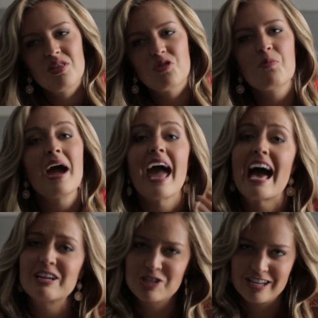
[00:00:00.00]
through my
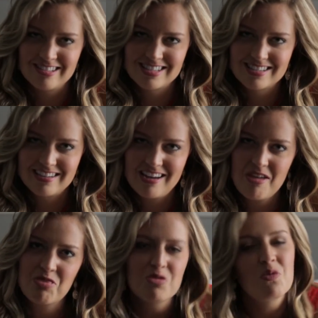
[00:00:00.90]
actions
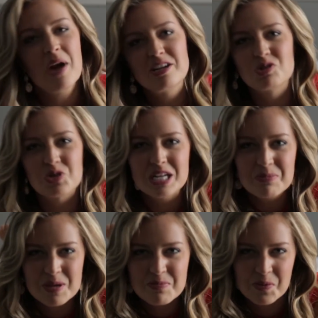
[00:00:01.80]
and through the way I
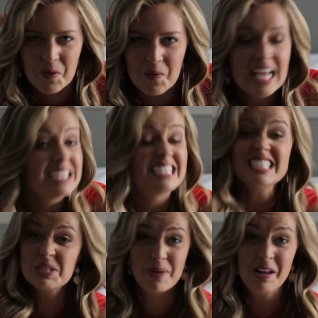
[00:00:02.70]
treated people. And it
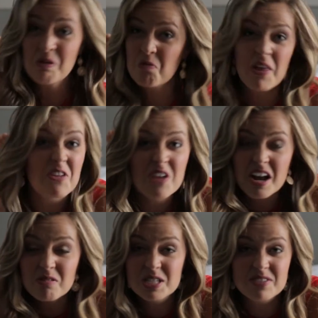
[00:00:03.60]
didn't depend on whether or
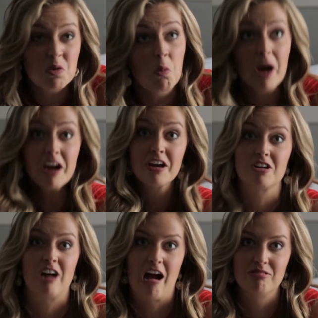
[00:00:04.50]
not I was even wearing a
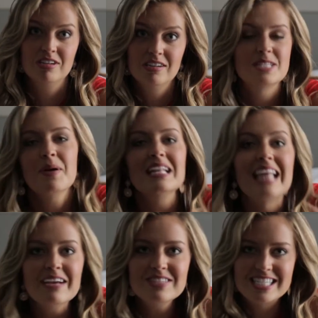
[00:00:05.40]
crown. It's about a
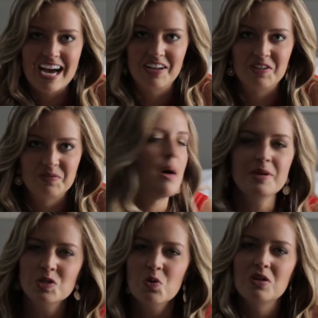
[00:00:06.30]
lifestyle.
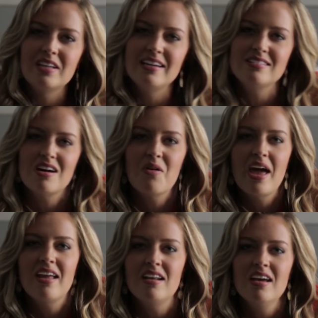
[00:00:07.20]
Coming to Orlando
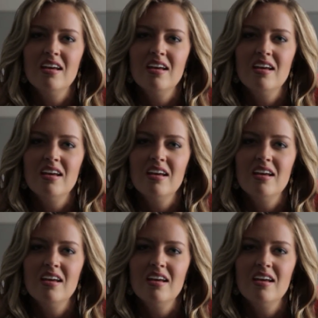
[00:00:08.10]
and